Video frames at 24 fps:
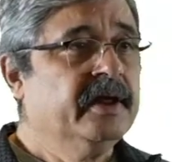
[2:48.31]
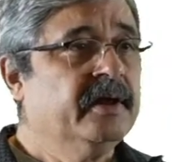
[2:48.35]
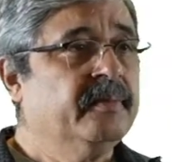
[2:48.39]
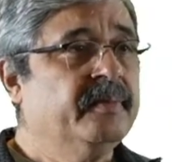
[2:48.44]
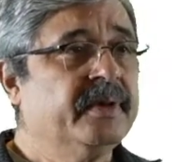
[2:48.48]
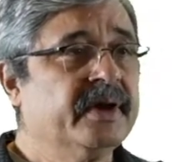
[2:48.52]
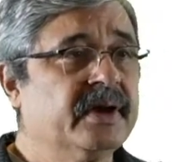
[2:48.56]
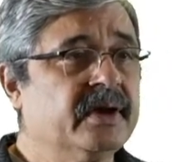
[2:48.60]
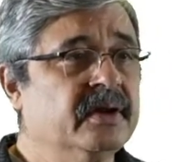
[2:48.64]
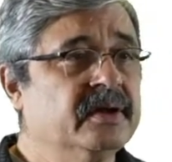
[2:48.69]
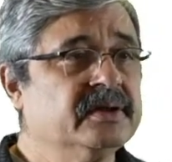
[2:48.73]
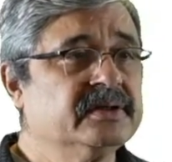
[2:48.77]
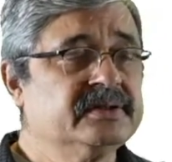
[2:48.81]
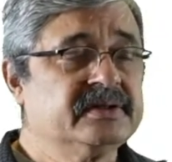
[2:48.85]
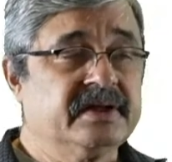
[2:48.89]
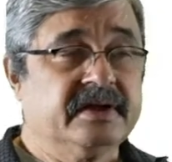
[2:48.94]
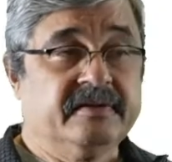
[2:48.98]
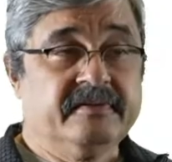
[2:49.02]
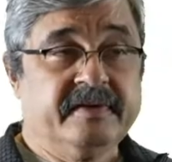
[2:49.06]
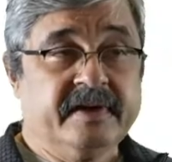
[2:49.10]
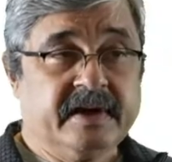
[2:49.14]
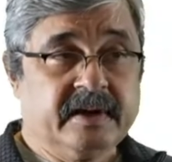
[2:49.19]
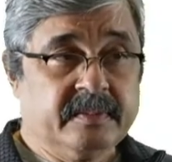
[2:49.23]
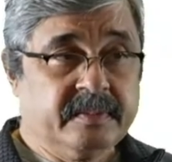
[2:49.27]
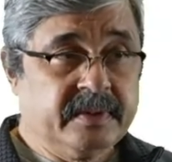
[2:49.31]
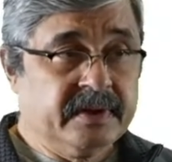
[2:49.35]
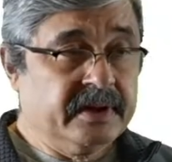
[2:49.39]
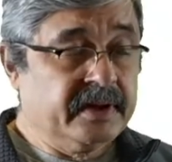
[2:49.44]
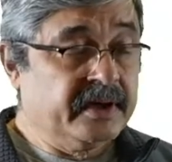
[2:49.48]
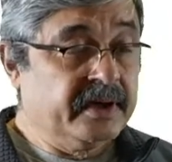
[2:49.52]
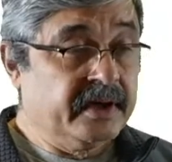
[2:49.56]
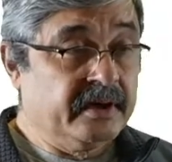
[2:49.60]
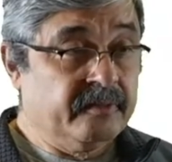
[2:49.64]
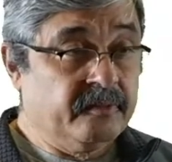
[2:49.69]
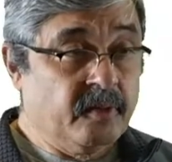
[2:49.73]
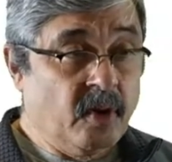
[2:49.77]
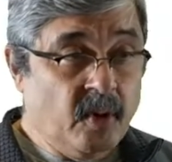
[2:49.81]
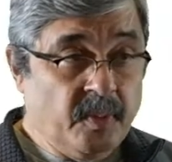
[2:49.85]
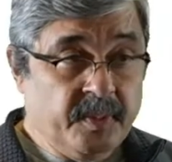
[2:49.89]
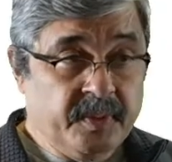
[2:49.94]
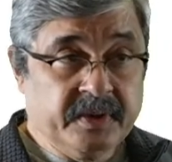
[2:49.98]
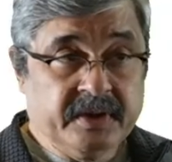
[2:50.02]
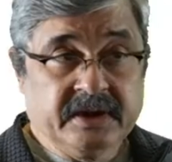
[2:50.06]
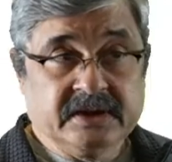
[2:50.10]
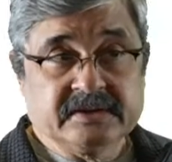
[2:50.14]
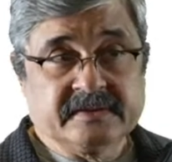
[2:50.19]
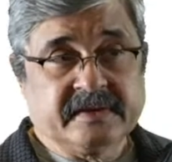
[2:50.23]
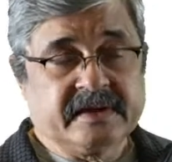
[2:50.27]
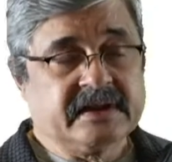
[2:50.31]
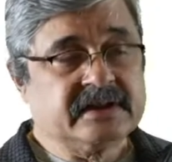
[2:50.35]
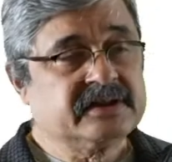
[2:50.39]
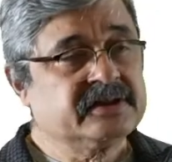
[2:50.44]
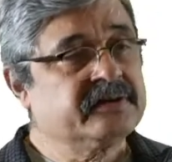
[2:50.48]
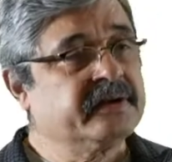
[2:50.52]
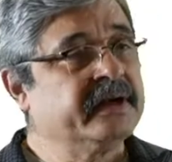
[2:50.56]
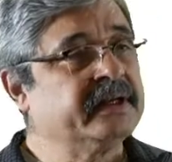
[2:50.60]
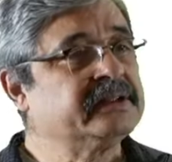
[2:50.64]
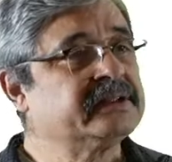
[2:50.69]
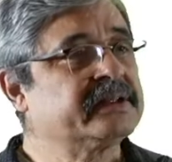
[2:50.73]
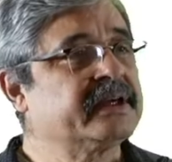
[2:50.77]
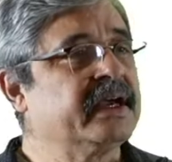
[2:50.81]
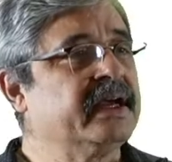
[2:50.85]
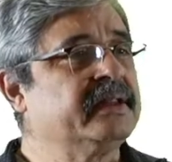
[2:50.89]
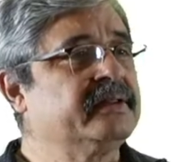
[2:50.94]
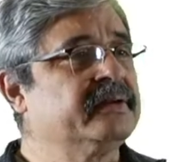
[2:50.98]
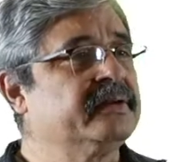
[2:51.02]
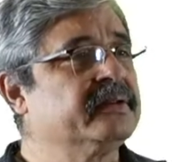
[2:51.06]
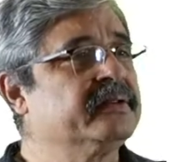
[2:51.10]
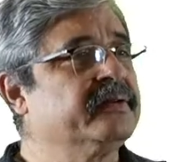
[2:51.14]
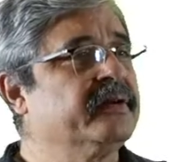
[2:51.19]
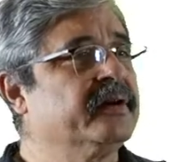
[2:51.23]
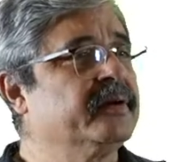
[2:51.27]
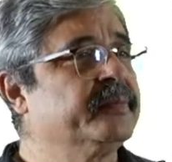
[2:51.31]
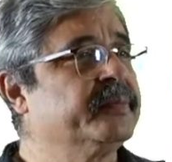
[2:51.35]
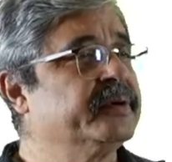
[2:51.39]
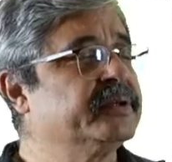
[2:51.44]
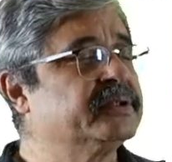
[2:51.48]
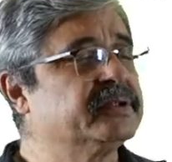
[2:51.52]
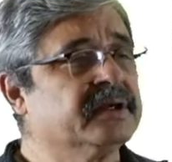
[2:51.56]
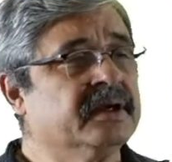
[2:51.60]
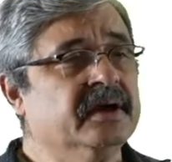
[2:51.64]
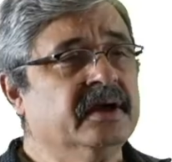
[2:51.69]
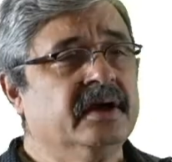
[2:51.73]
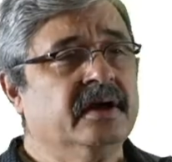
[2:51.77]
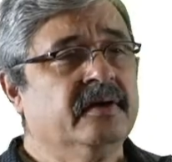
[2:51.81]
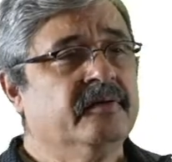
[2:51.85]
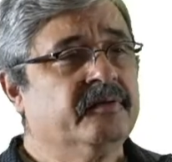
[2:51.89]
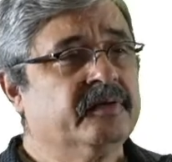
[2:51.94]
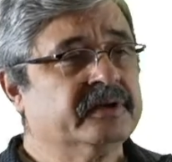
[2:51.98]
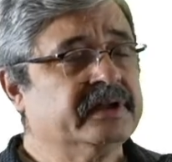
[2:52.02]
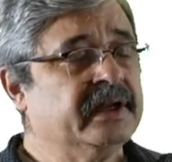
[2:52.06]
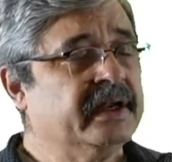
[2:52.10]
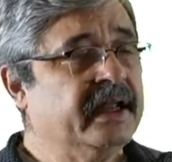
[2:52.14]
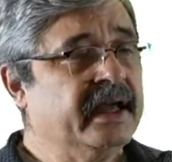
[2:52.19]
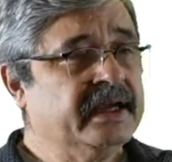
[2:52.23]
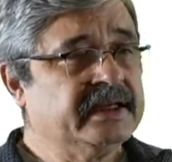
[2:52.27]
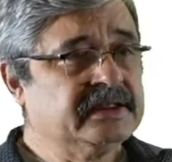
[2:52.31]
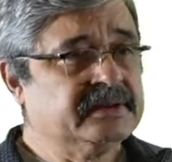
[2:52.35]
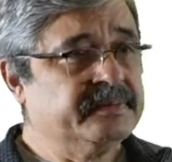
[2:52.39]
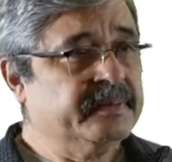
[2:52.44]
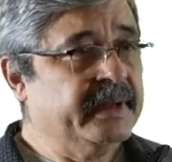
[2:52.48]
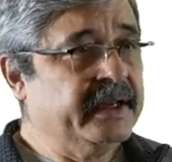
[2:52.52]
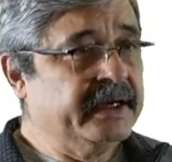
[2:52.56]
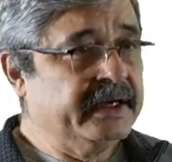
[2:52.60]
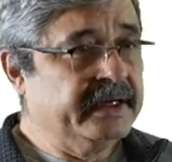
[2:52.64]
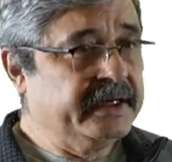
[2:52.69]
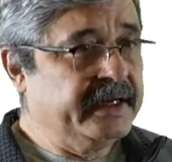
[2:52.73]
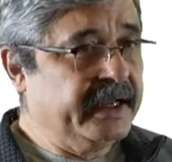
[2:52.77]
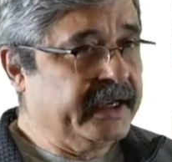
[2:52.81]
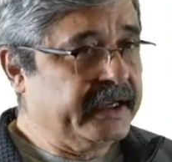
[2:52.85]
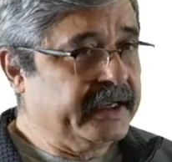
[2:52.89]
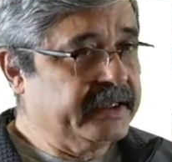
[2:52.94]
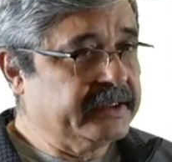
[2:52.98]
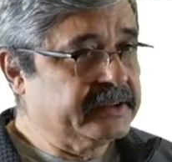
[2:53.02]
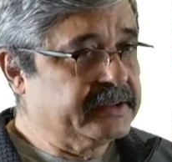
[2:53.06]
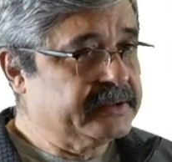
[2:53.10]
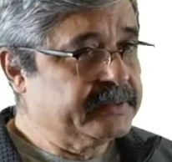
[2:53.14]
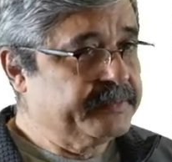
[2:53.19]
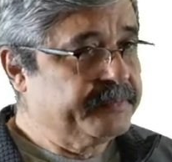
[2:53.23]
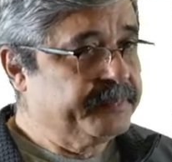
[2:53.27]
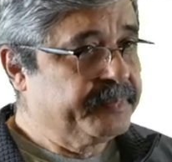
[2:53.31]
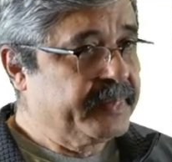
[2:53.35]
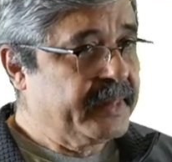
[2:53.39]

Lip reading: because the availability of open as well as transcatheter therapies for the last many decades.